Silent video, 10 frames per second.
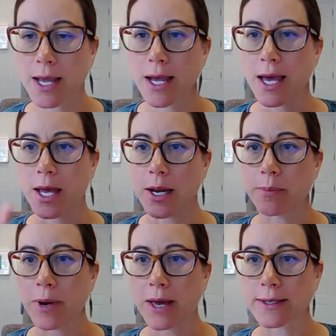And
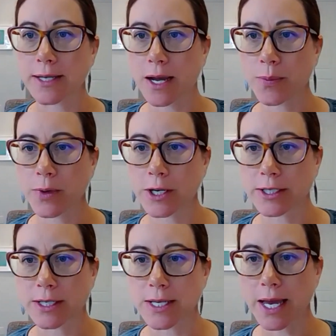by the time we got
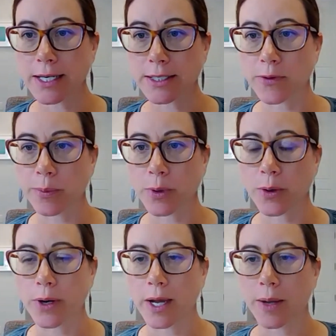to the end of the
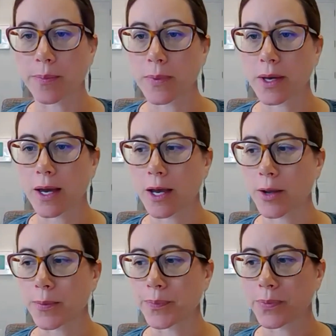program,
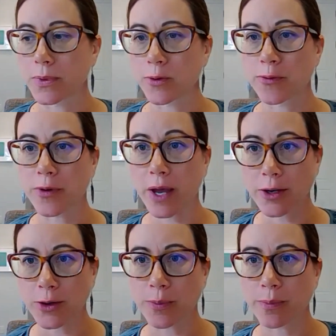the
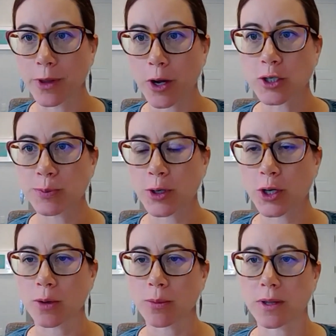final large
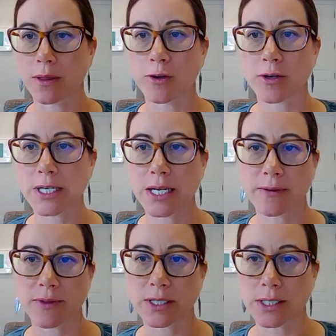procurement, 13
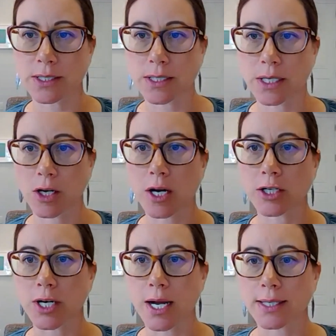of the 16
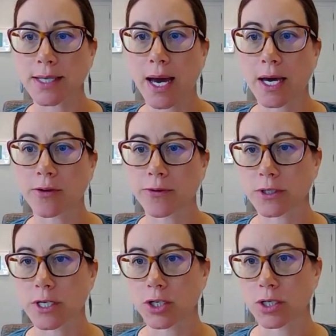contracts had a
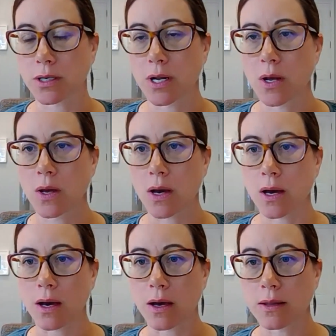First Nation
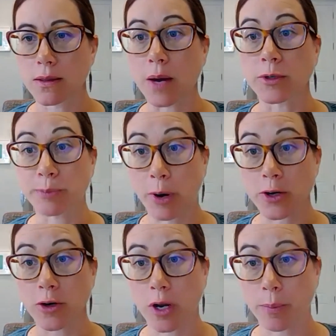that was
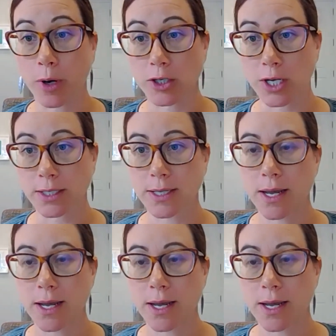partnered on a project.